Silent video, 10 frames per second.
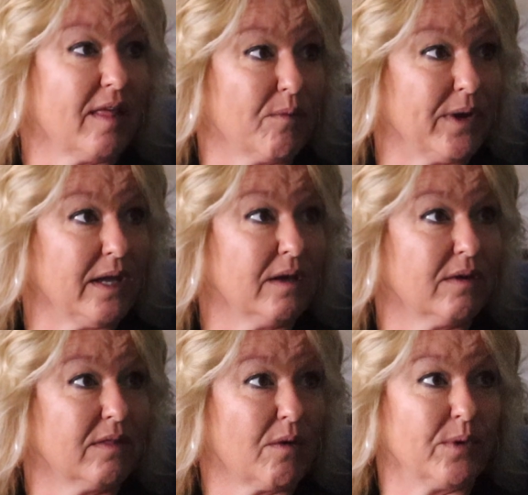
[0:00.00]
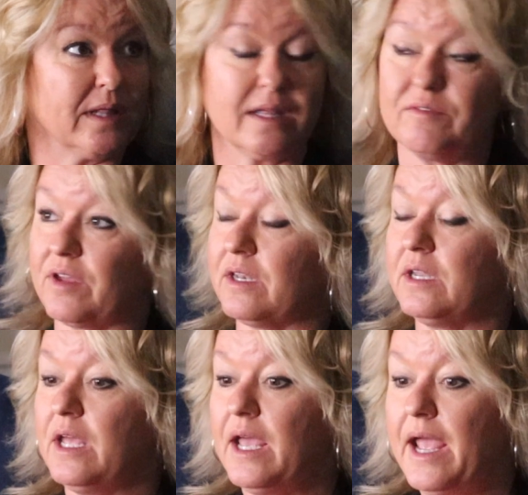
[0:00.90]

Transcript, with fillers: that we live in.